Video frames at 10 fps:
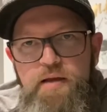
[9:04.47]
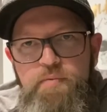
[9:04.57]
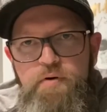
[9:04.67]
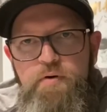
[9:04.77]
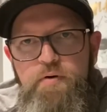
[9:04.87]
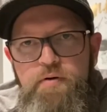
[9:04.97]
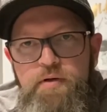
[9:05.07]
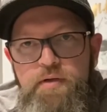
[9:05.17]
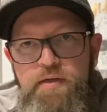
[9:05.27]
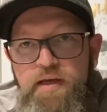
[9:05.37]
or
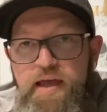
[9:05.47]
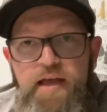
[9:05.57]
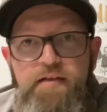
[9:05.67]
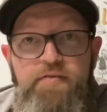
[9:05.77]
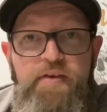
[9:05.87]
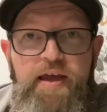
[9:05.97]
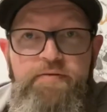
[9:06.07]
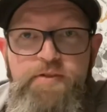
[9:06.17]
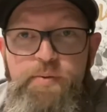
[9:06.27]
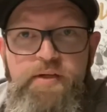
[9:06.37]
hell, if you have
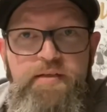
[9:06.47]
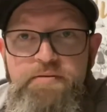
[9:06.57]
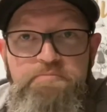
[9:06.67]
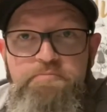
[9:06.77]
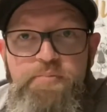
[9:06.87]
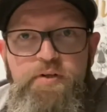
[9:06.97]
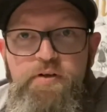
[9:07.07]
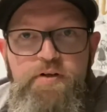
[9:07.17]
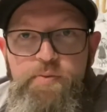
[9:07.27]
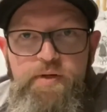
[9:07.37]
Twitter, put it
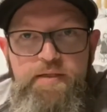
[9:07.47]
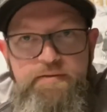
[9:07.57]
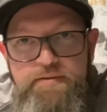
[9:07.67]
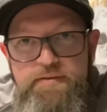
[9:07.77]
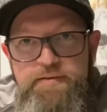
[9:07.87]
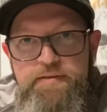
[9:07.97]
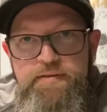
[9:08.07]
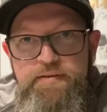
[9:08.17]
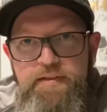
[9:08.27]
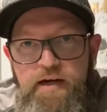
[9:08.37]
on Twitter.
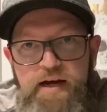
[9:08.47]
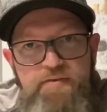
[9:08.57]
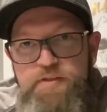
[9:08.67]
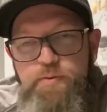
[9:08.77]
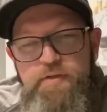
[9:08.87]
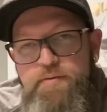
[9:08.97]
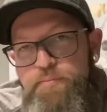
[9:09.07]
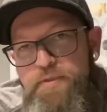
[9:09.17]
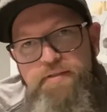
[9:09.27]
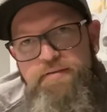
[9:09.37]
I have a Twitter,
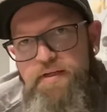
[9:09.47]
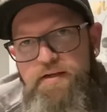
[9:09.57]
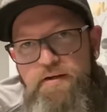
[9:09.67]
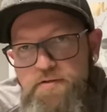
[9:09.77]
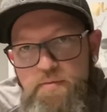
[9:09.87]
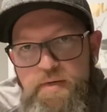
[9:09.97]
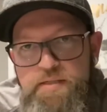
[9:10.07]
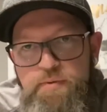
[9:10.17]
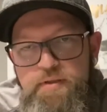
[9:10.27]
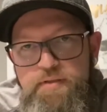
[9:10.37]
but I don't do much
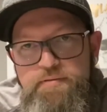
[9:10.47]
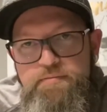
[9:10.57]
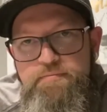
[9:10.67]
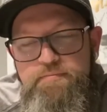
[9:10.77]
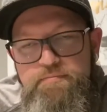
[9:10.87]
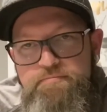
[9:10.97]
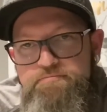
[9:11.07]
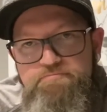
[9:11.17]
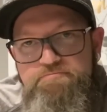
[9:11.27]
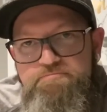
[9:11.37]
with it.
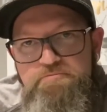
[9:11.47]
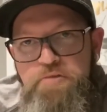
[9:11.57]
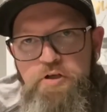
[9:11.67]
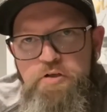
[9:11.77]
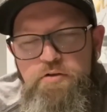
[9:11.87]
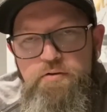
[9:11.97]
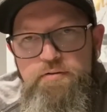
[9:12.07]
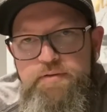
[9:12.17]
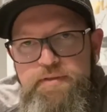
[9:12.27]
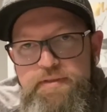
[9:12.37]
Not at all.
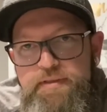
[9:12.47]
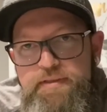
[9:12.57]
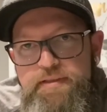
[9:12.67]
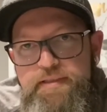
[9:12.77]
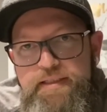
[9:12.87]
I